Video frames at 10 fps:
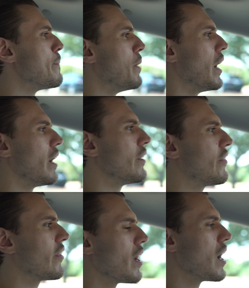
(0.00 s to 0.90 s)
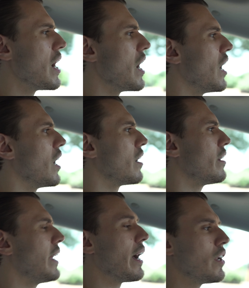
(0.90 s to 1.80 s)
But uh,
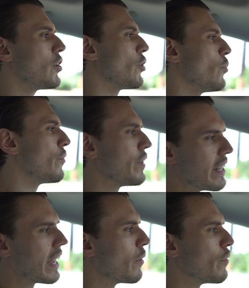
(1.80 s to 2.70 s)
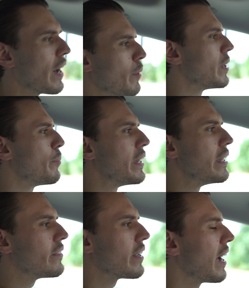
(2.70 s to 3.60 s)
yeah, you know, we've eaten out. We've had a bit of
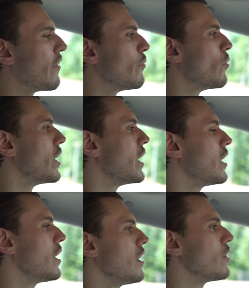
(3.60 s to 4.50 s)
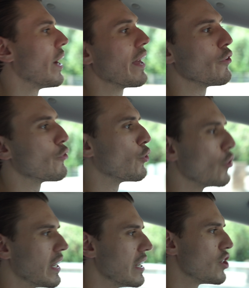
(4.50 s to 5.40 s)
pizza, haven't we? We had those
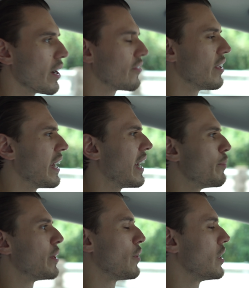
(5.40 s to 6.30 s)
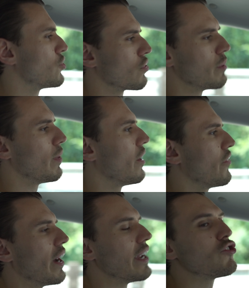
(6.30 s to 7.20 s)
cookies yesterday. A bit of ice cream
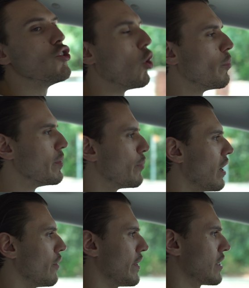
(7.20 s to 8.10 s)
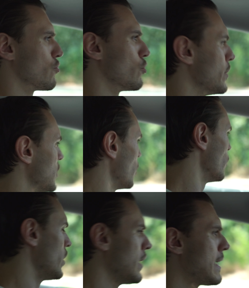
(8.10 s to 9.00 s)
last night. It's not been perfect, truth be
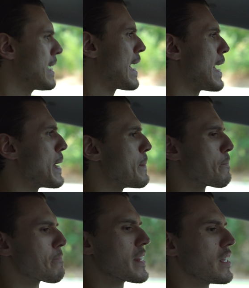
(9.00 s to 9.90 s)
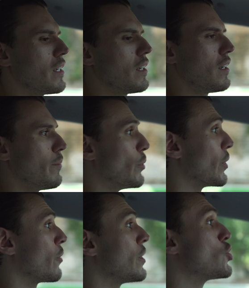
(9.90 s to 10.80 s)
told. Um, but
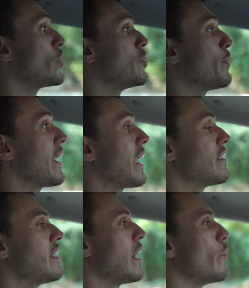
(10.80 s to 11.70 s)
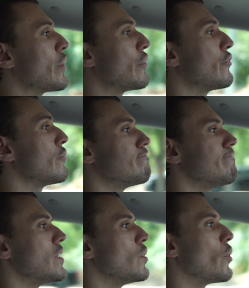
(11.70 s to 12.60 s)
we're going to enjoy these pancakes now because
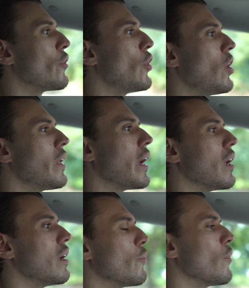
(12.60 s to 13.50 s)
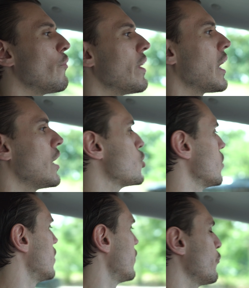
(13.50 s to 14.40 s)
we're on holiday we're on
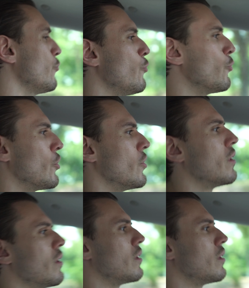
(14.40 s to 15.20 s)
vacation. It's all good.